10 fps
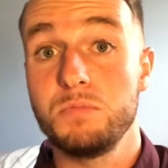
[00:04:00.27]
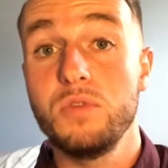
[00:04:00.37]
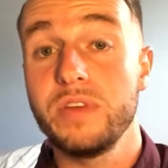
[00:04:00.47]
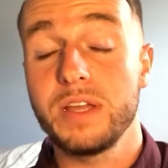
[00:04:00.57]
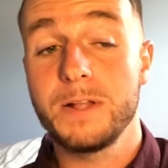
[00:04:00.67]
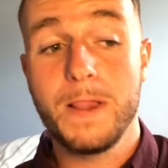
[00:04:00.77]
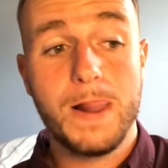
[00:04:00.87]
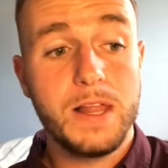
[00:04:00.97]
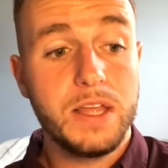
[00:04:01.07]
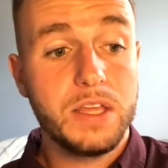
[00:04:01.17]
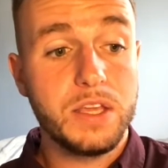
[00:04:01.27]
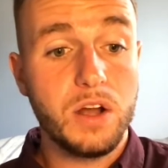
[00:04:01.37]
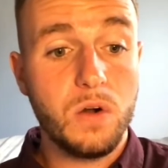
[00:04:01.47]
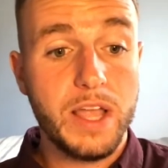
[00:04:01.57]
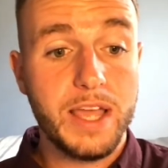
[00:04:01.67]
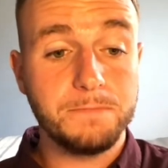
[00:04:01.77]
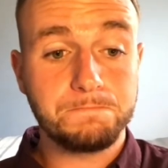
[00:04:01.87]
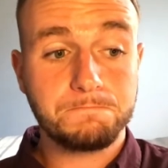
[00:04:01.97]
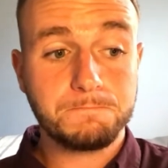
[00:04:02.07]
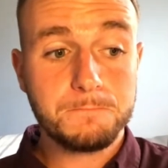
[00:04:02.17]
moving,
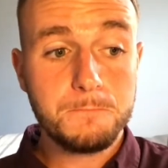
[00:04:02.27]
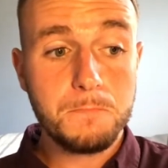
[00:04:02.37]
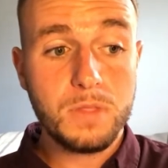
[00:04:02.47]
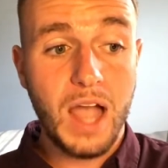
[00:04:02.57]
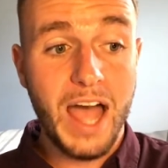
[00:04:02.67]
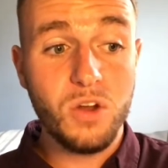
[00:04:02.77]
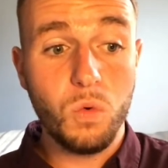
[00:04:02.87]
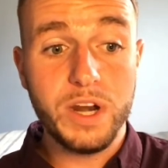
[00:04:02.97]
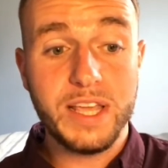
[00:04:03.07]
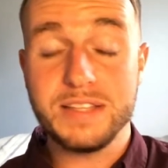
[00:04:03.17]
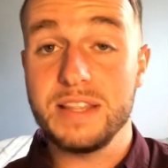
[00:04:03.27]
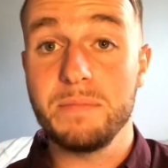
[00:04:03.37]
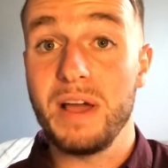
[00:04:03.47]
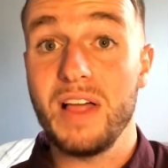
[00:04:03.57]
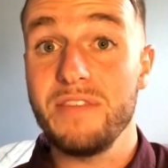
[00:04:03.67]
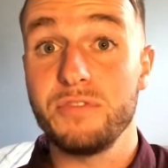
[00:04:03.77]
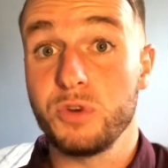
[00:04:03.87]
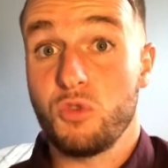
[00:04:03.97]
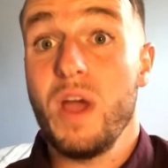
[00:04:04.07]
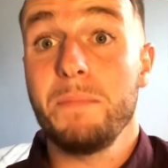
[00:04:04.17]
and I don't want to get to the end of my life and
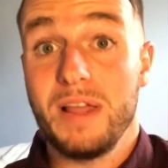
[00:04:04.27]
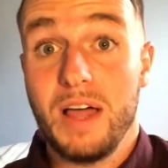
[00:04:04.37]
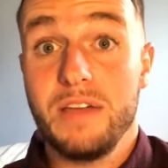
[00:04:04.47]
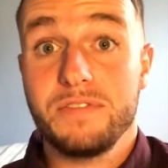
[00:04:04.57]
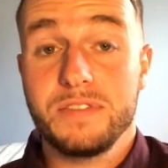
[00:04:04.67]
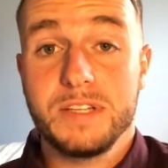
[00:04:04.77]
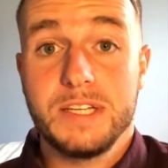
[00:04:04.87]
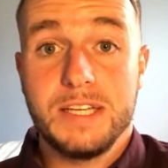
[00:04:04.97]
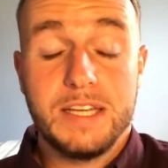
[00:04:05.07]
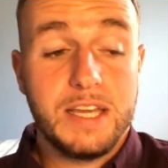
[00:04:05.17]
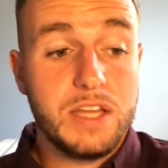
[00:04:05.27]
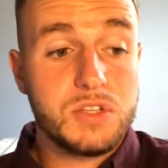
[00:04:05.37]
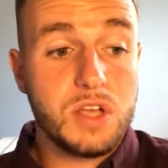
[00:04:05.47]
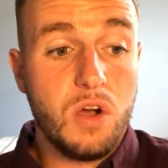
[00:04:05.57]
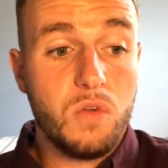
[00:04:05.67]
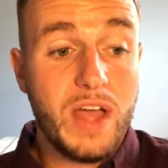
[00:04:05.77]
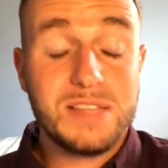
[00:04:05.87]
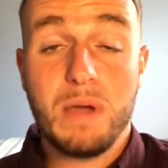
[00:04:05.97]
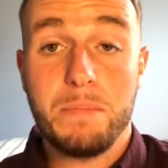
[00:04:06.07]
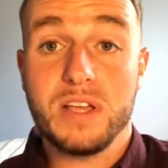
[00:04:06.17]
regret my life. And so
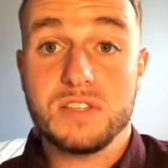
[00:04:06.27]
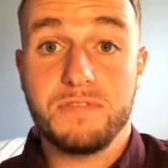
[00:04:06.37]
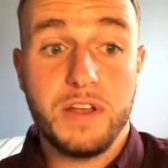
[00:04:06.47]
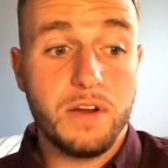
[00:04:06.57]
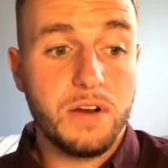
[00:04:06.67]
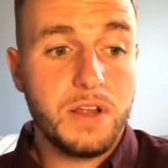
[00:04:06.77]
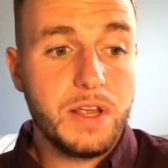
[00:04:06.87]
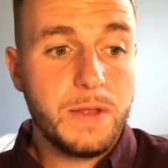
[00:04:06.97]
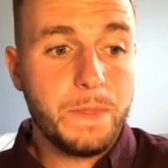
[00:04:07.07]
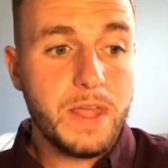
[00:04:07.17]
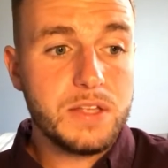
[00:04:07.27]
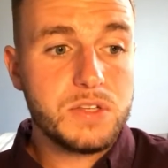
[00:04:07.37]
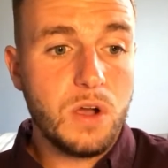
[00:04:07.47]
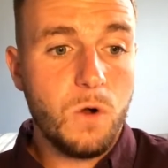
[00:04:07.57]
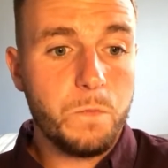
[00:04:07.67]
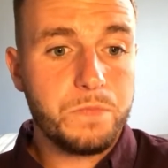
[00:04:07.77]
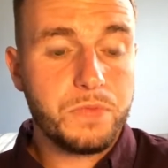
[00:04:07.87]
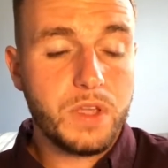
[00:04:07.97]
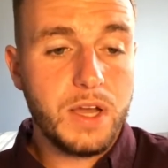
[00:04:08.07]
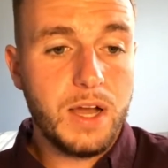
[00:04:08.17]
that's my biggest fear. And so
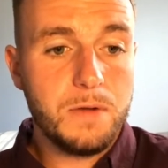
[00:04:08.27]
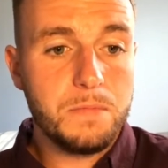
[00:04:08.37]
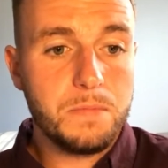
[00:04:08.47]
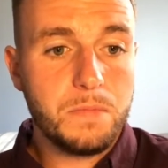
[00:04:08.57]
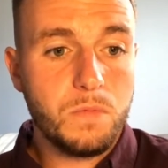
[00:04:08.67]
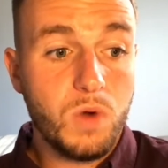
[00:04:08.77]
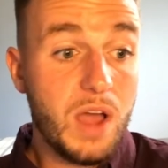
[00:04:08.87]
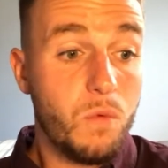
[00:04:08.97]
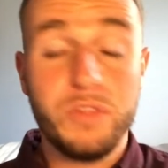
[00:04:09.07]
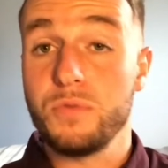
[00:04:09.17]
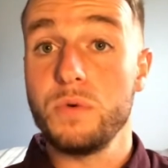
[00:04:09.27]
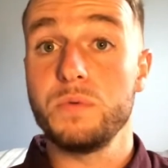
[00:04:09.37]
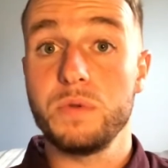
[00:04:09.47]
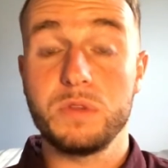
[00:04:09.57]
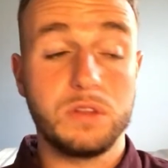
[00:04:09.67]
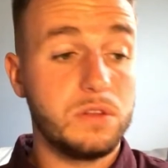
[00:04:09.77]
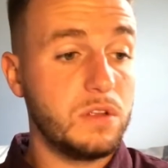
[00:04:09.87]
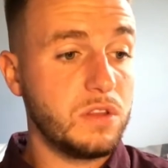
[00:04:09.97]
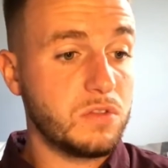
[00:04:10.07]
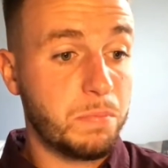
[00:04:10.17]
when I went through
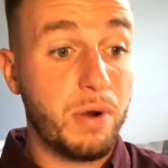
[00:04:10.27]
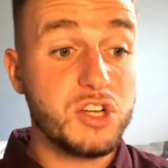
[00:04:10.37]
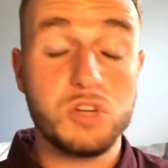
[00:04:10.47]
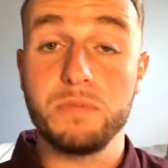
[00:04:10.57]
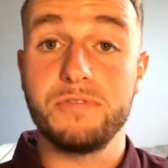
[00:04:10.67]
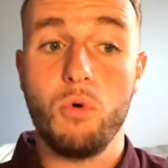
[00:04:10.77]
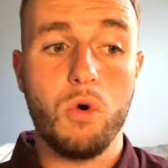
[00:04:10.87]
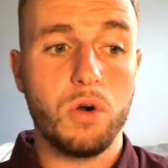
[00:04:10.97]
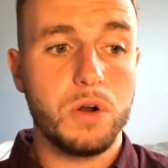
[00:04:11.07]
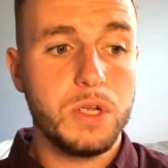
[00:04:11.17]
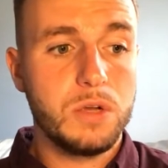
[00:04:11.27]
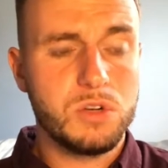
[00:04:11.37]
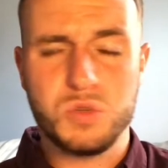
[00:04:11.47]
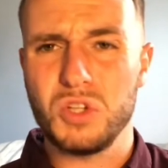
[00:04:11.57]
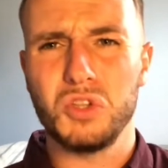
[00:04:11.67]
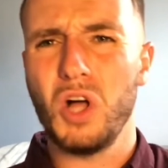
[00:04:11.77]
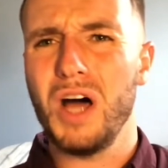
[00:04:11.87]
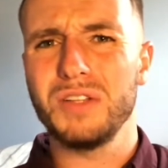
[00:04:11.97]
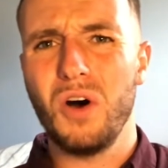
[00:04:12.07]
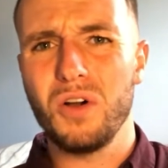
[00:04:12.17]
a depression before, which was a
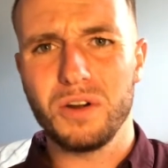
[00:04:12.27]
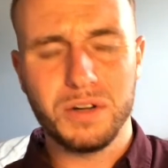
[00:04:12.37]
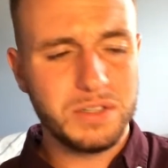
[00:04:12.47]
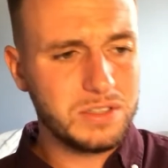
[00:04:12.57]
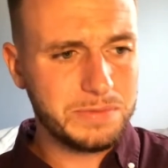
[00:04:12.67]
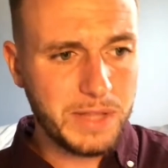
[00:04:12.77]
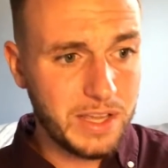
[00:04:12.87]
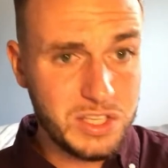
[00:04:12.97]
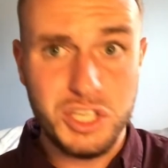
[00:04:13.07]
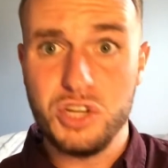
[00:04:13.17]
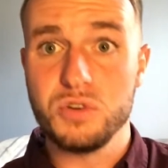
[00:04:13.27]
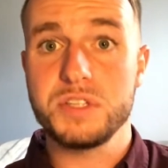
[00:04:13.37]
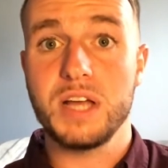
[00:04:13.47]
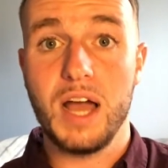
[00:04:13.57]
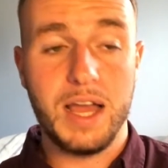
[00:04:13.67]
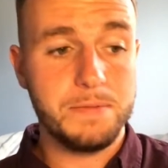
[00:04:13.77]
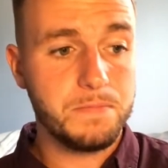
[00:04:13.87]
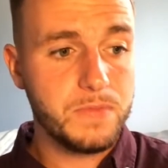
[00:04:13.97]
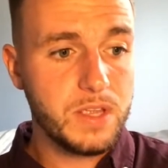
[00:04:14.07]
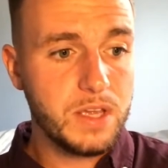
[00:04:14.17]
lot longer, like a year's time,